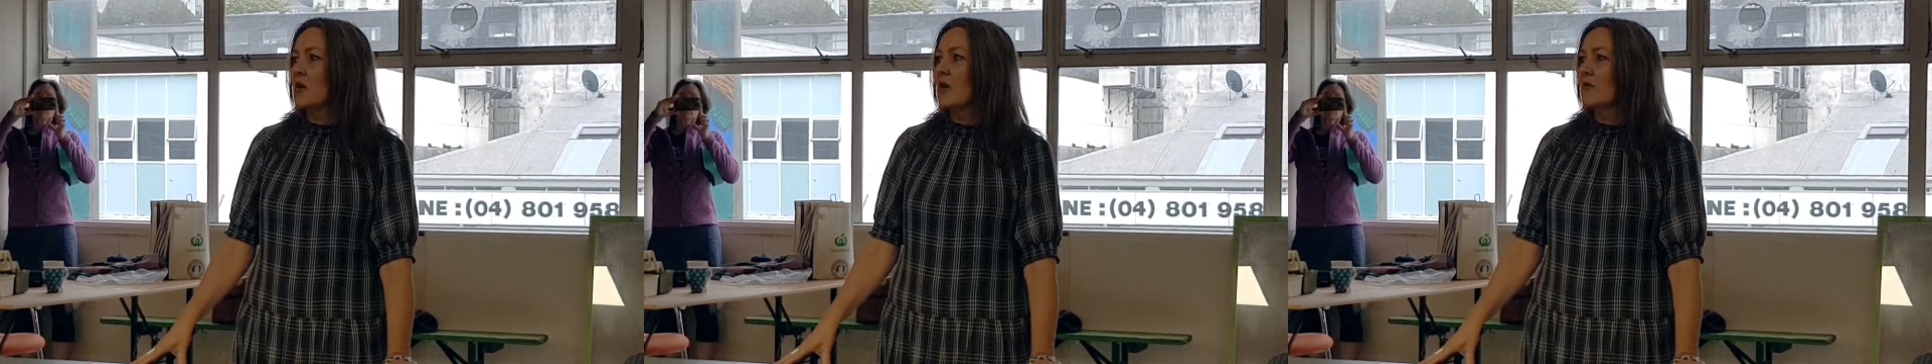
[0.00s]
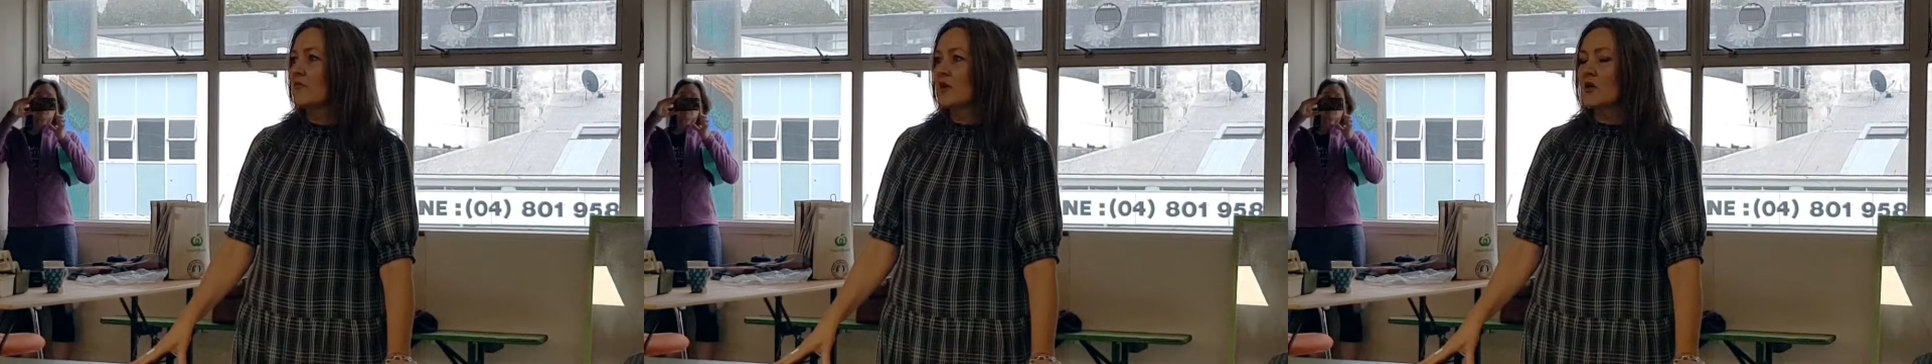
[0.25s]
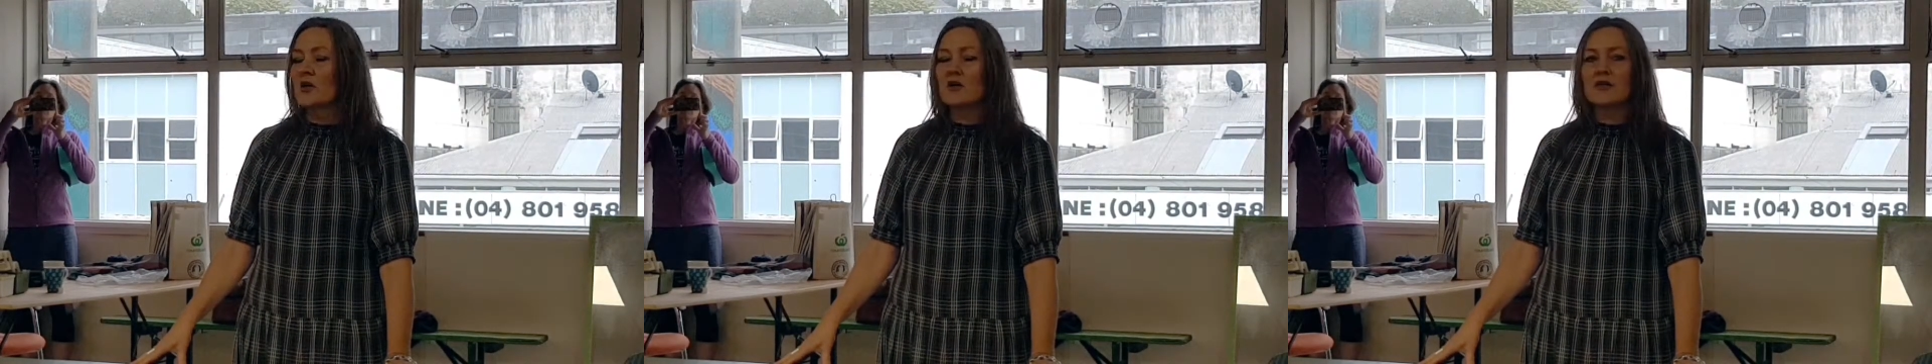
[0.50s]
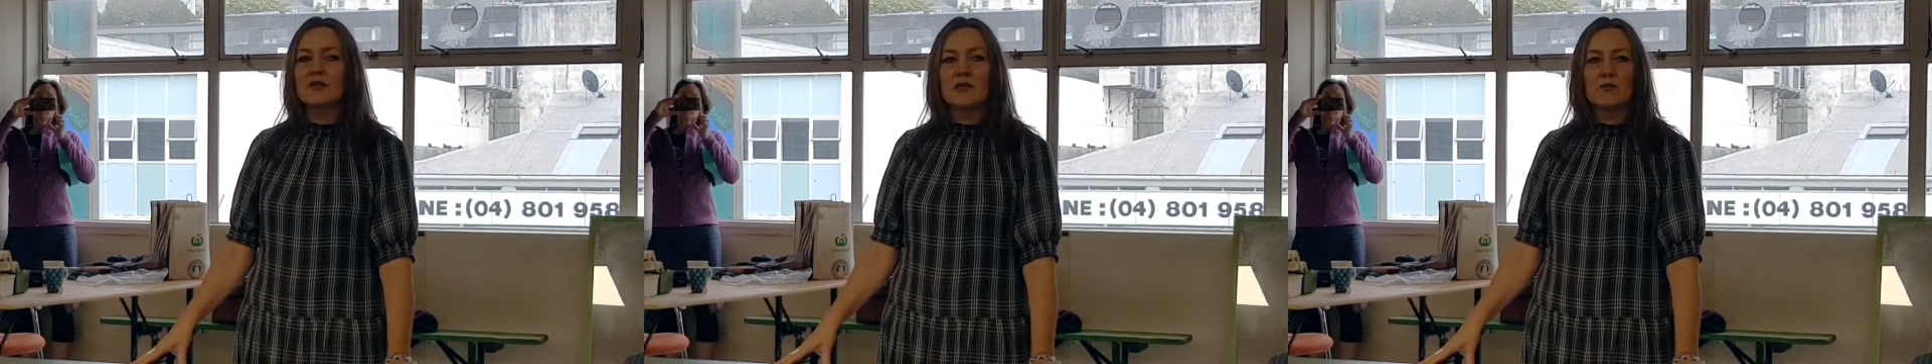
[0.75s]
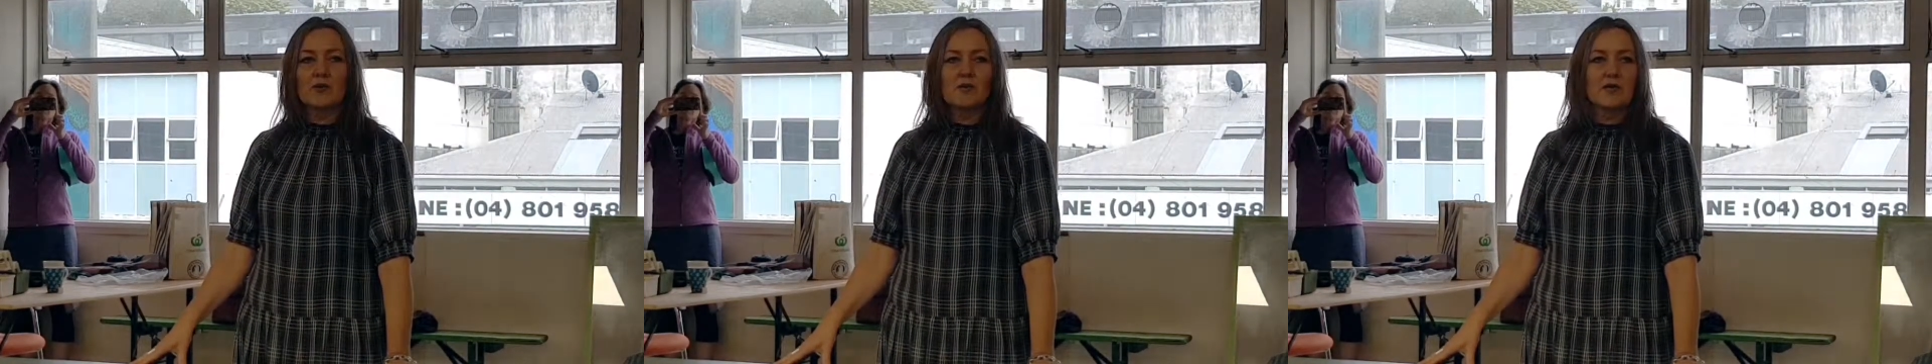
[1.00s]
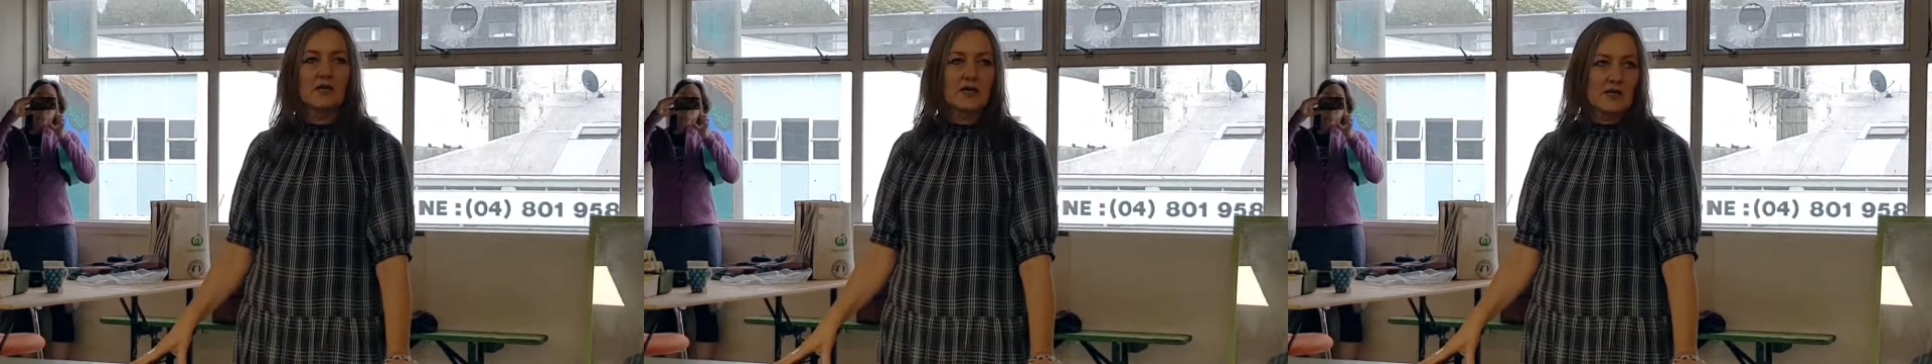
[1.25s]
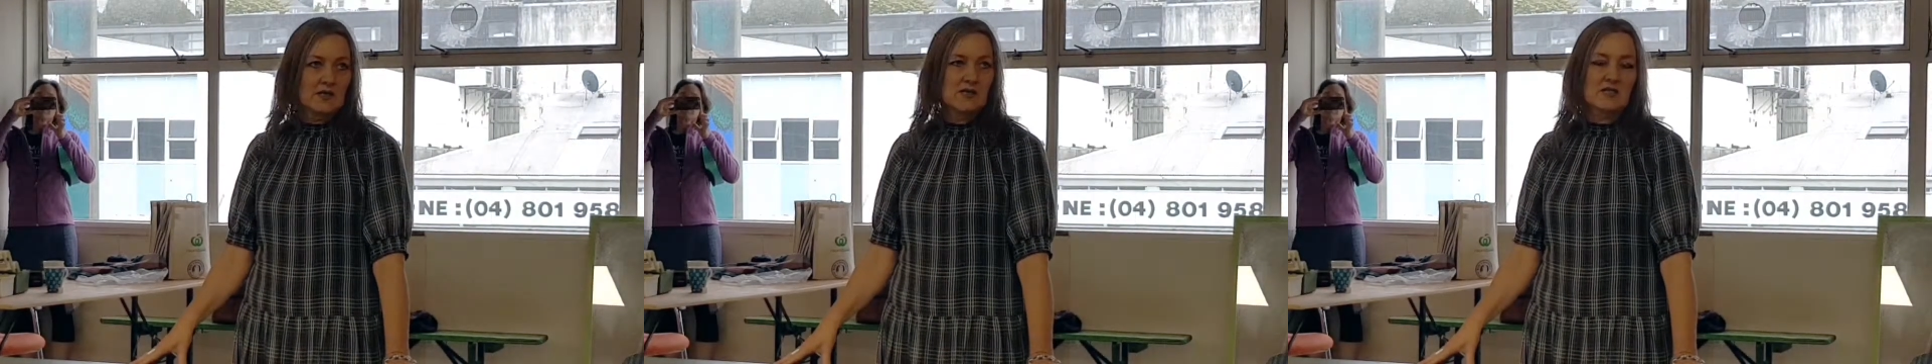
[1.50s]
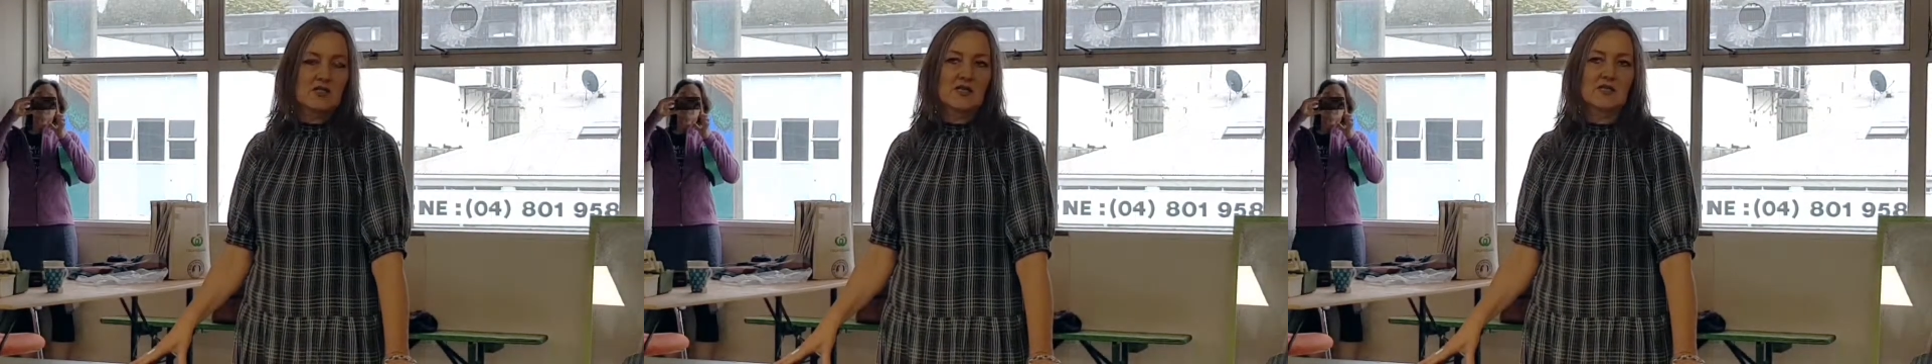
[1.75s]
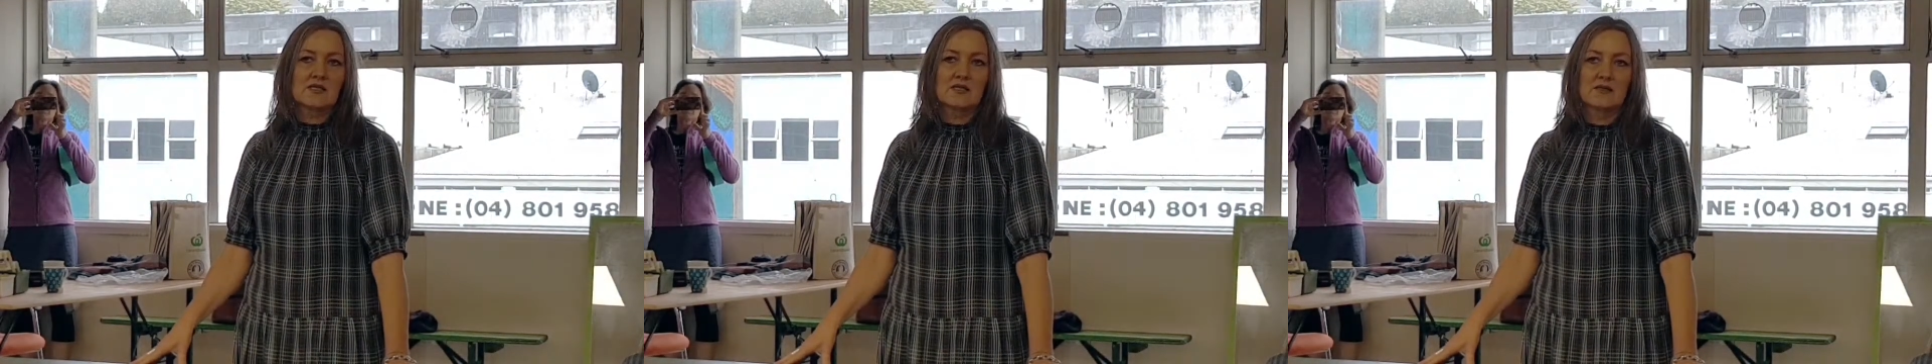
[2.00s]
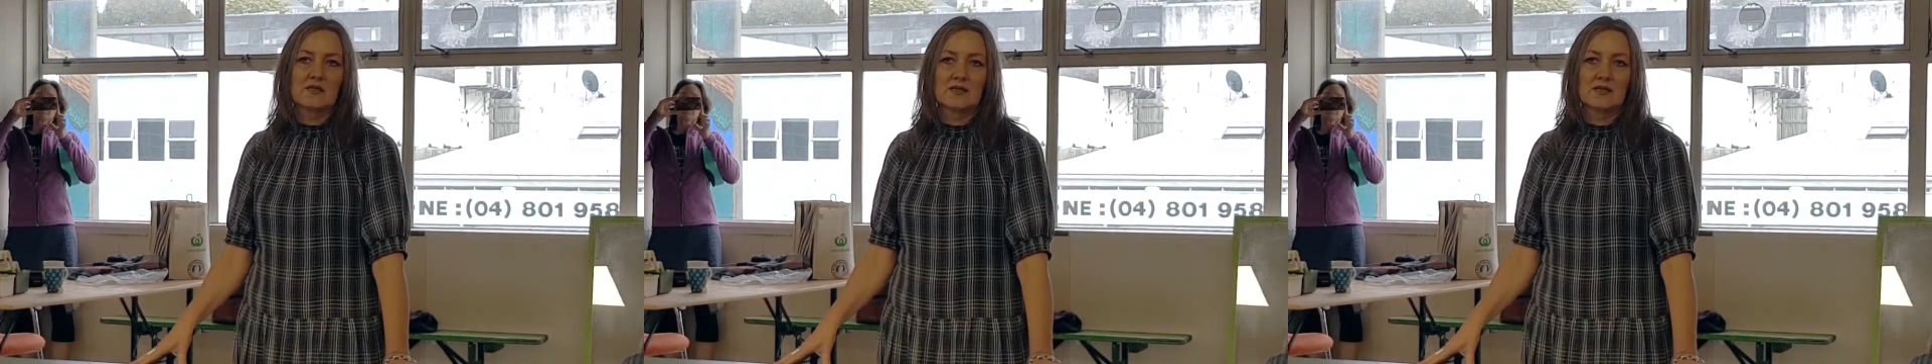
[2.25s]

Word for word: of the clothing that we wear is just